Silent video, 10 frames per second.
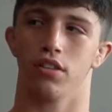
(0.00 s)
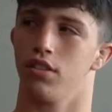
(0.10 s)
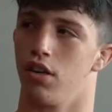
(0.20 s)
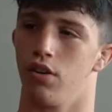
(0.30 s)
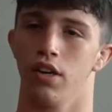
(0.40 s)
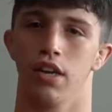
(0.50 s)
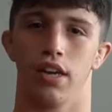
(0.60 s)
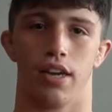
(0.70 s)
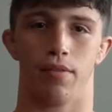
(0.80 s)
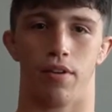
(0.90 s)
So
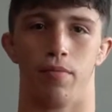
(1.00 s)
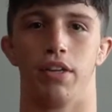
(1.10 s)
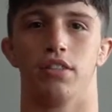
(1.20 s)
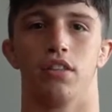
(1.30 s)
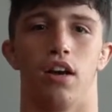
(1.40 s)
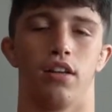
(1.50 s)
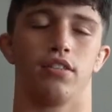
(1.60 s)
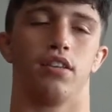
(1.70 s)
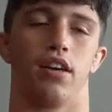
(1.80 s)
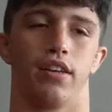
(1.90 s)
it means a lot.
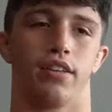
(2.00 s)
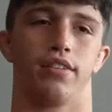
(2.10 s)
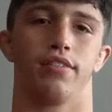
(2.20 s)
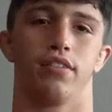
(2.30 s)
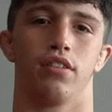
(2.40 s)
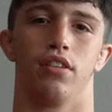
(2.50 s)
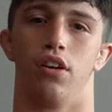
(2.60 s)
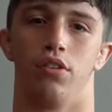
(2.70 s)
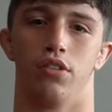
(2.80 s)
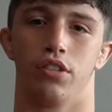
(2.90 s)
It's like, you
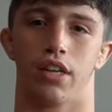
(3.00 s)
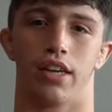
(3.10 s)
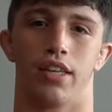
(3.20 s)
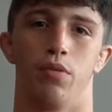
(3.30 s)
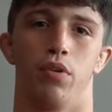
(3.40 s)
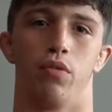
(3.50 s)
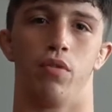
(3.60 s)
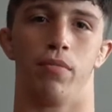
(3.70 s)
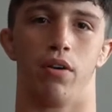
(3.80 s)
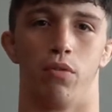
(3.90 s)
know, you just gotta keep winning
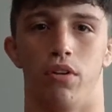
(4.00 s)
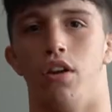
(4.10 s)
one by one.